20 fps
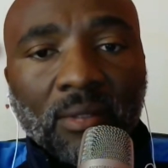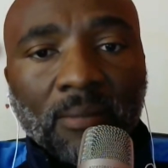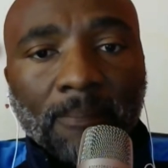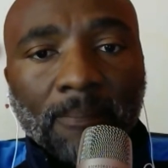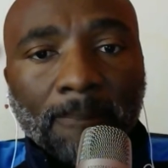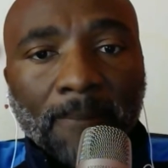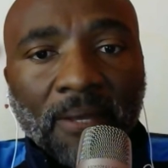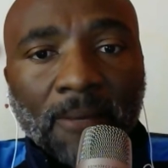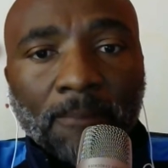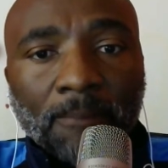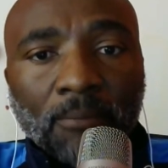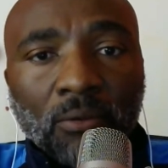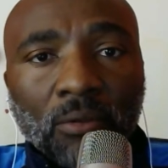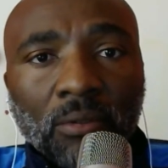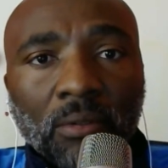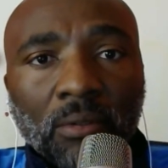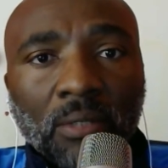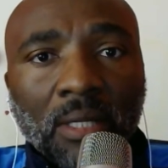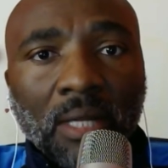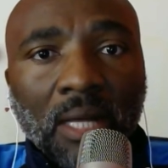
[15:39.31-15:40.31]

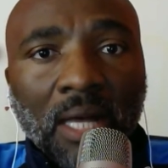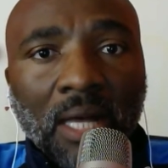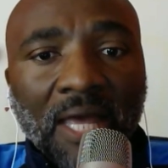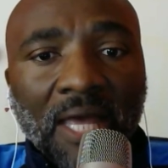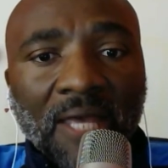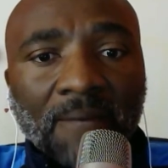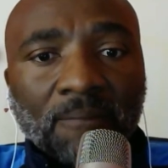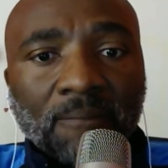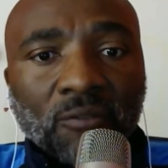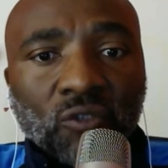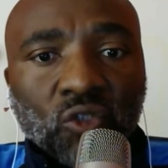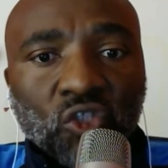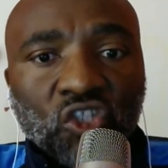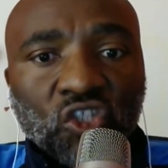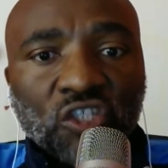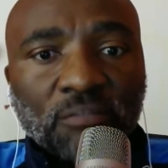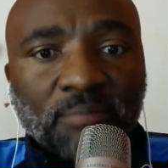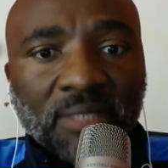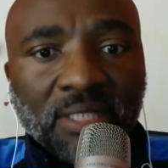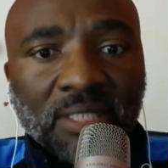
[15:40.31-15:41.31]
people are able to
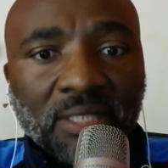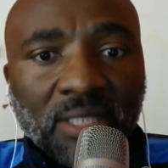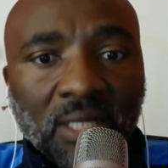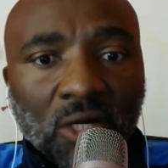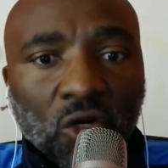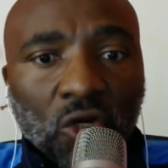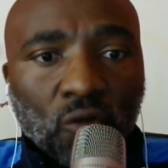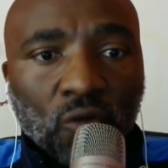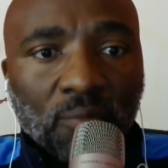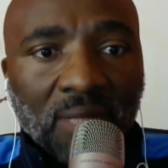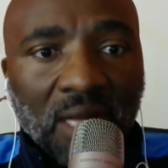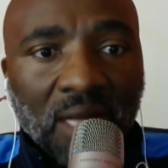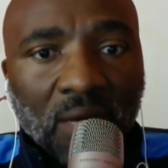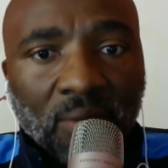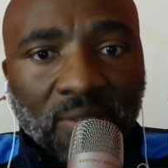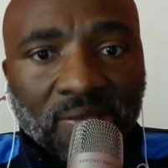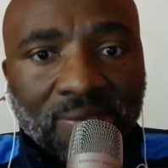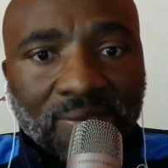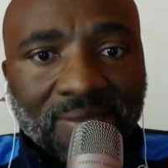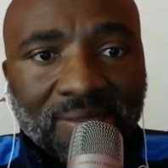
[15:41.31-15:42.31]
speak their home
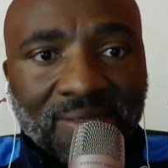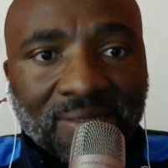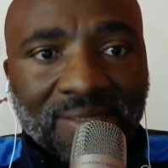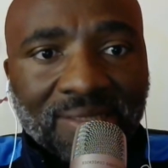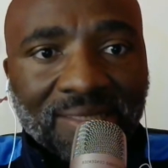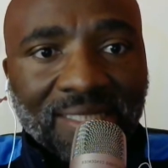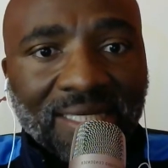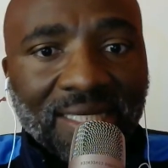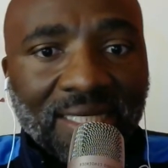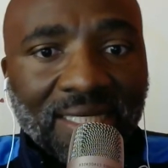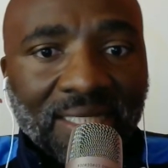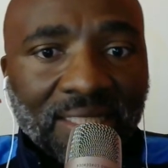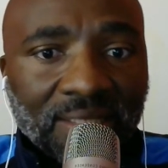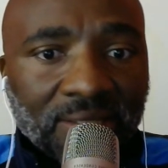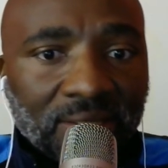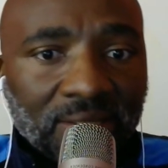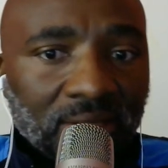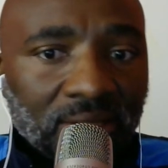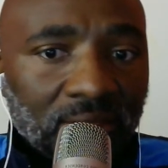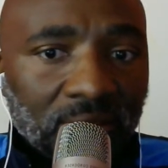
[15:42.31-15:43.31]
languages. It's
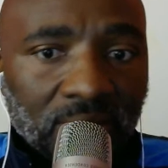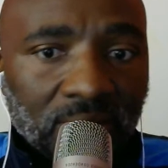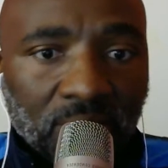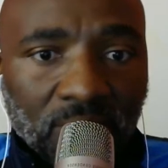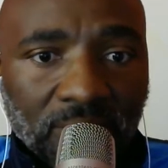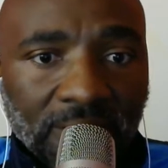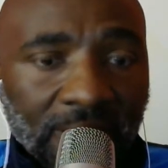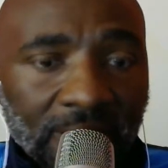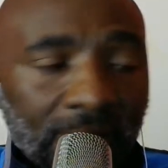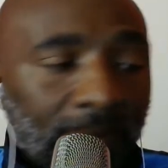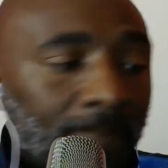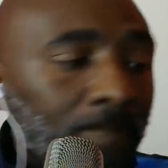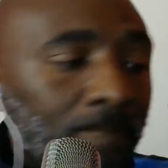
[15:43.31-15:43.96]
English, okay?